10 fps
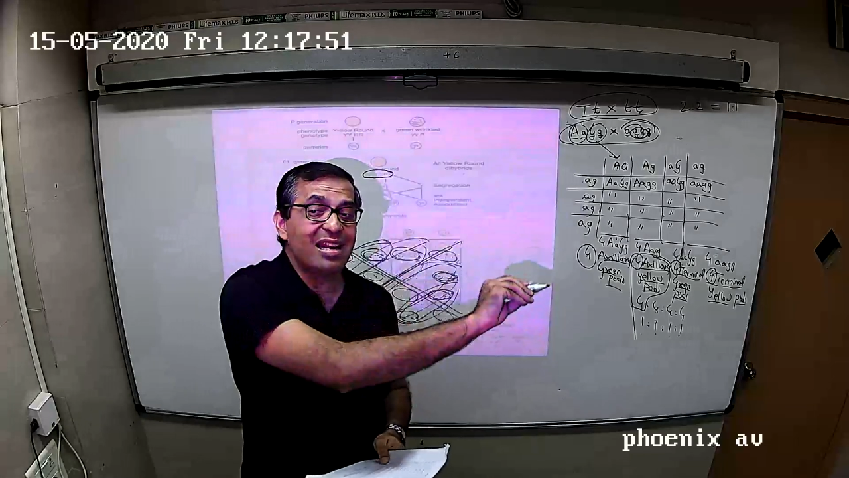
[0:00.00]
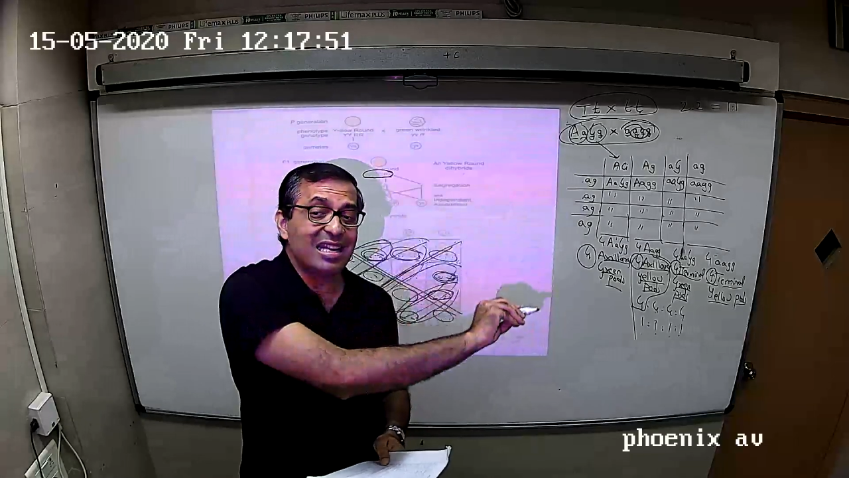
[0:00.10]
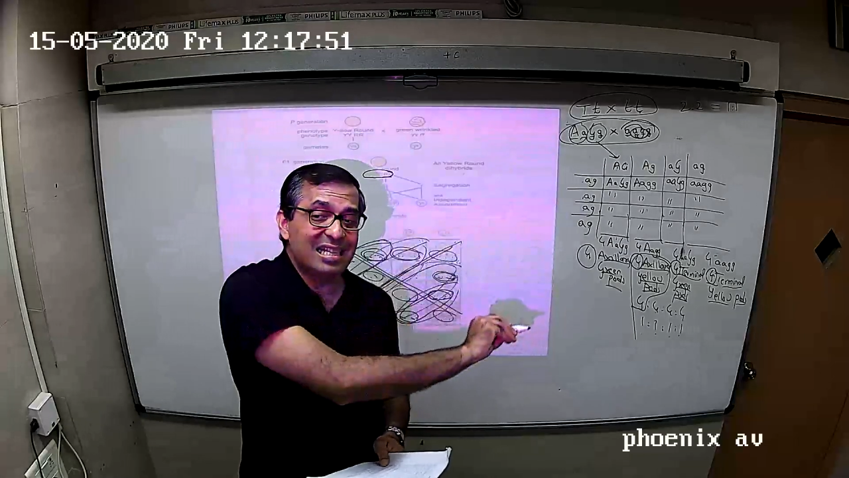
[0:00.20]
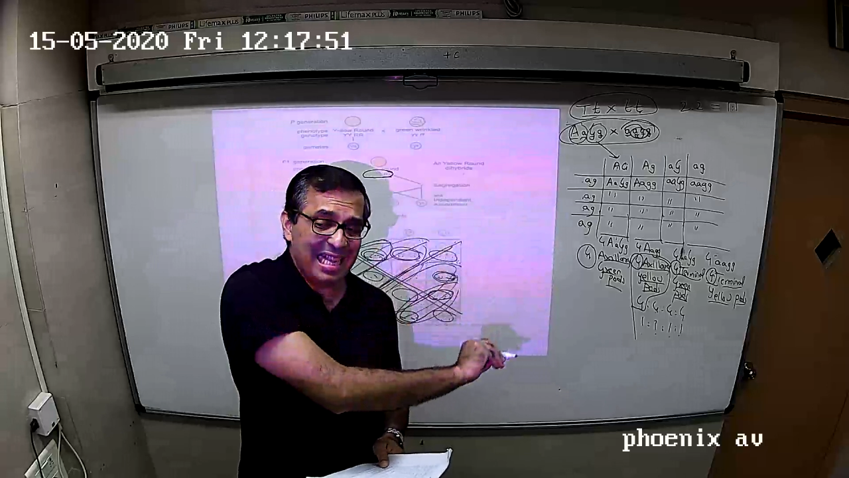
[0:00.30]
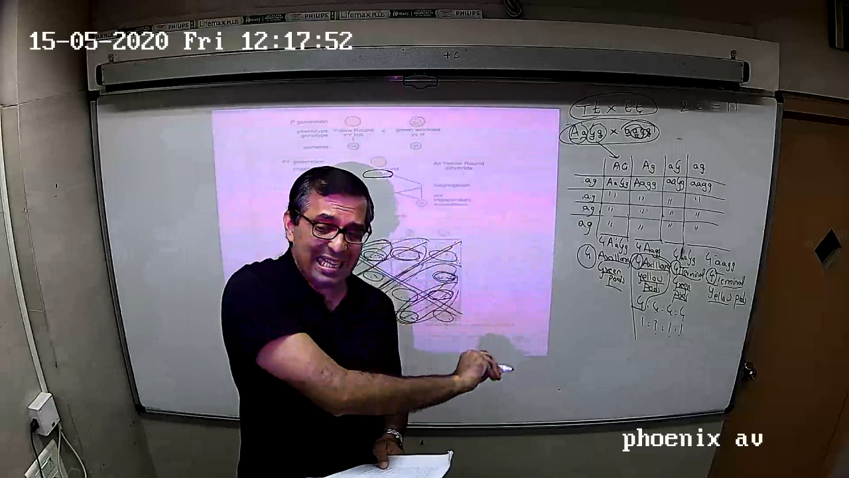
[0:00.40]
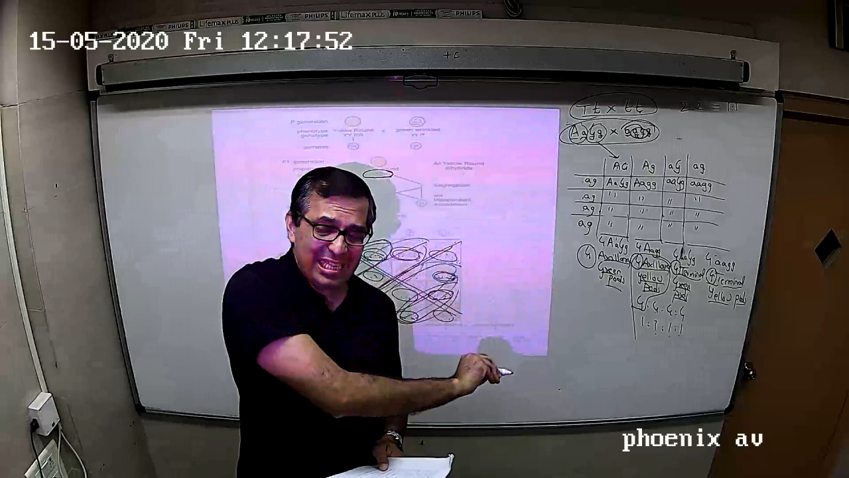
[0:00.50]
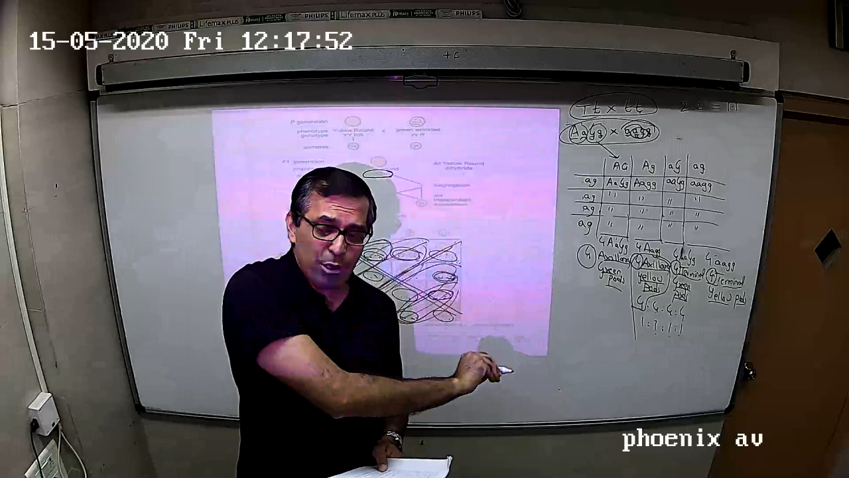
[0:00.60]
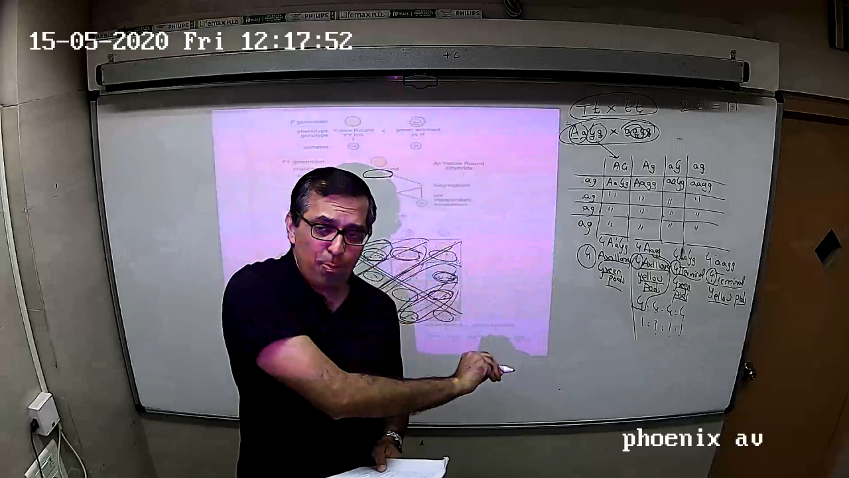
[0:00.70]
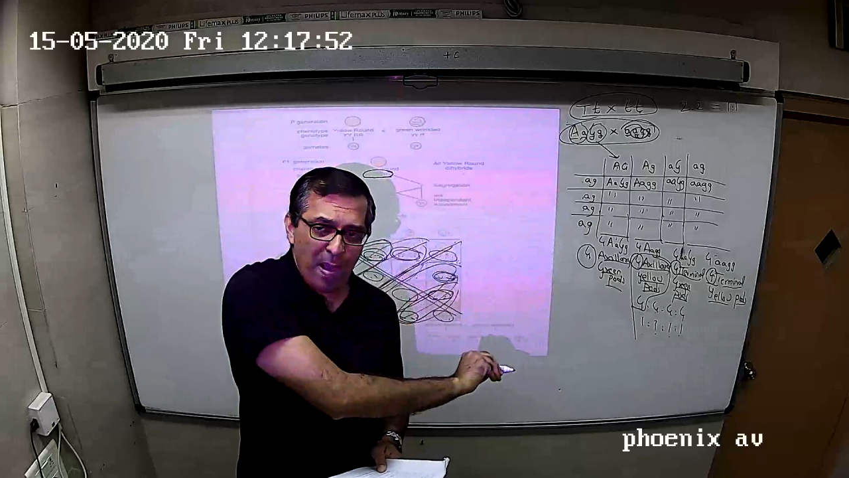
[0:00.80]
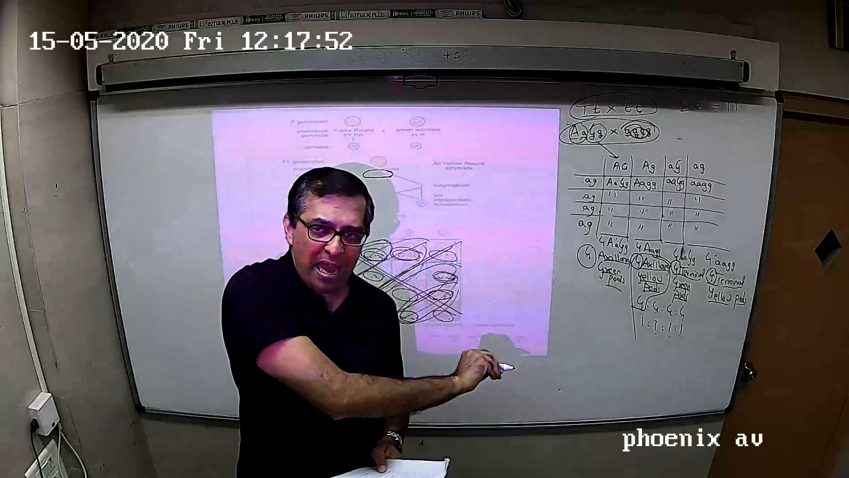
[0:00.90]

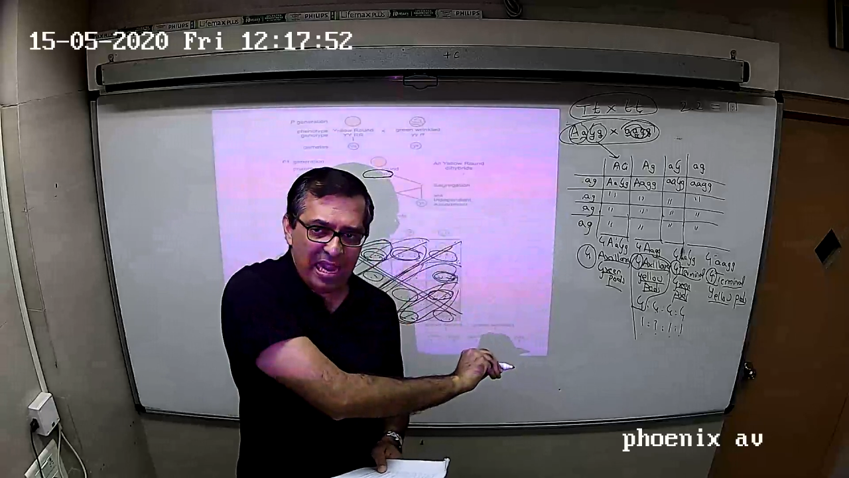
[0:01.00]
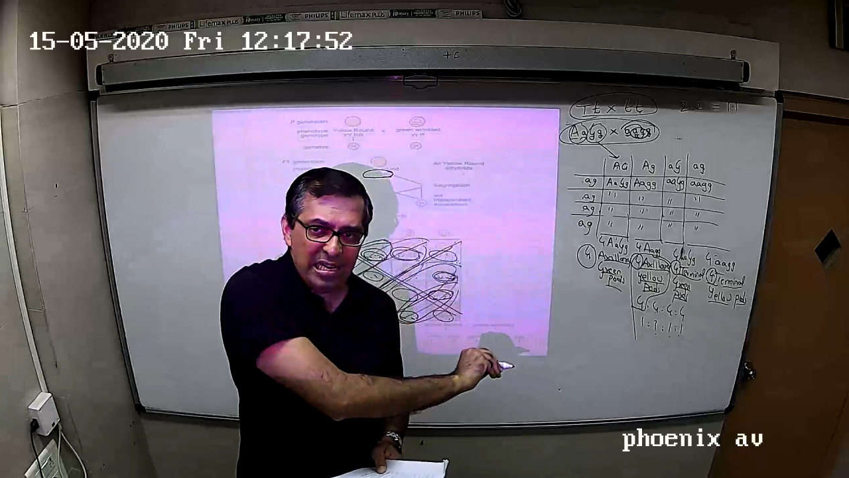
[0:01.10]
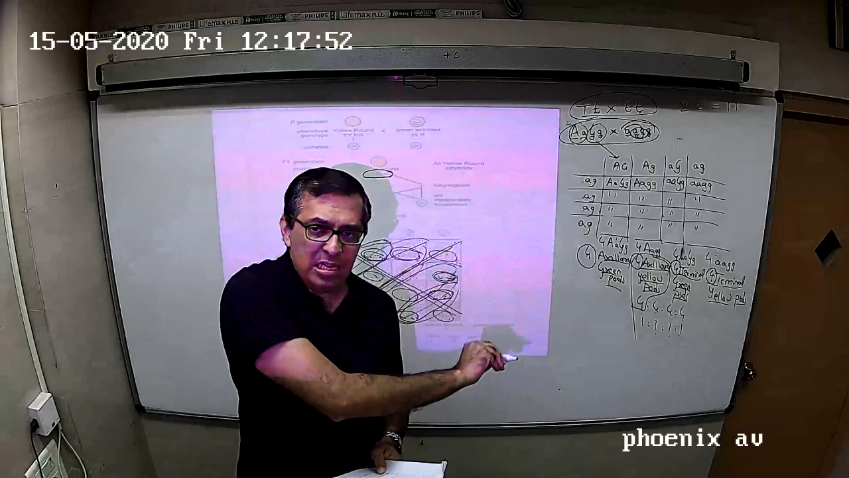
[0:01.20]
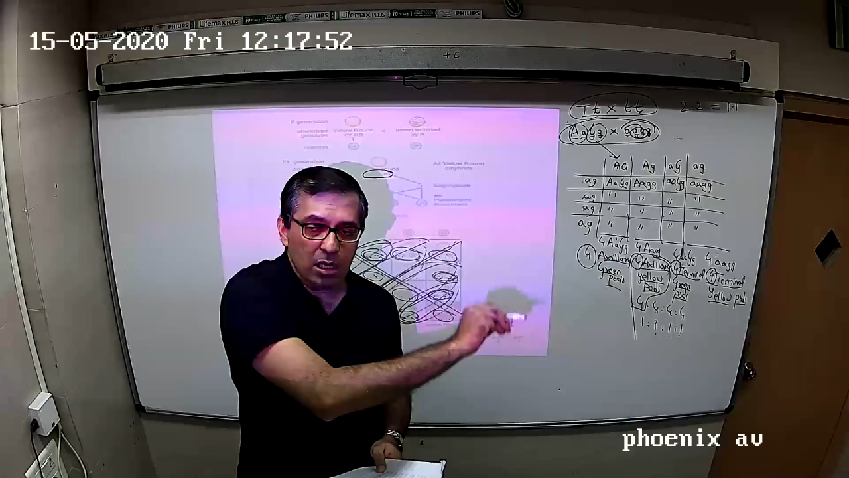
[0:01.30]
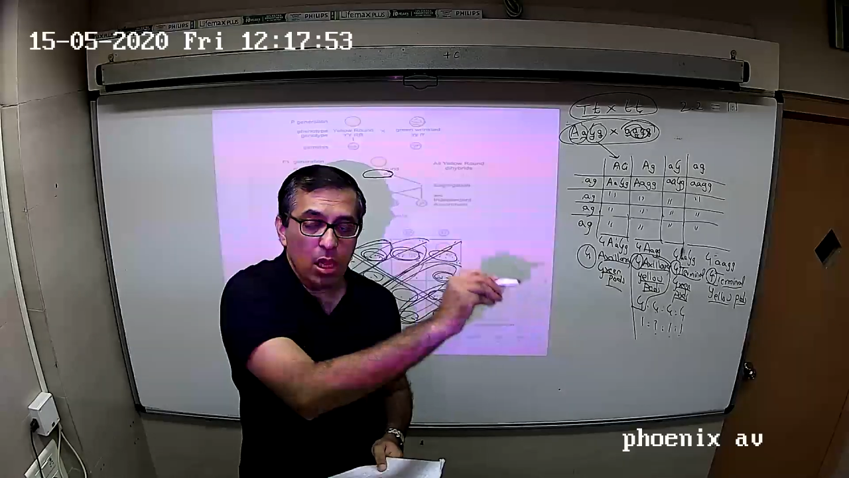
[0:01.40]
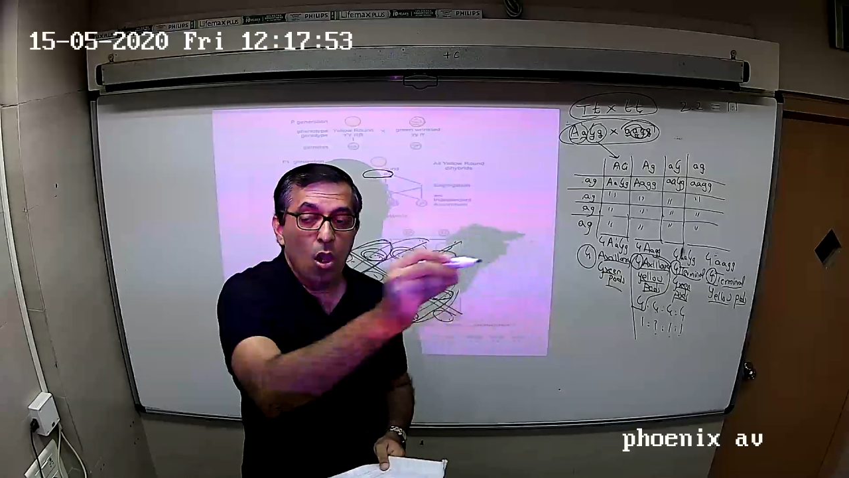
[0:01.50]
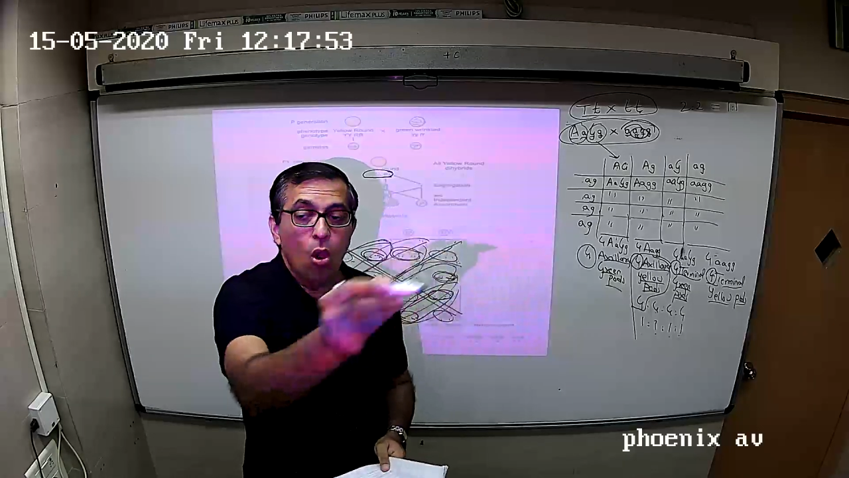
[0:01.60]
recessive parent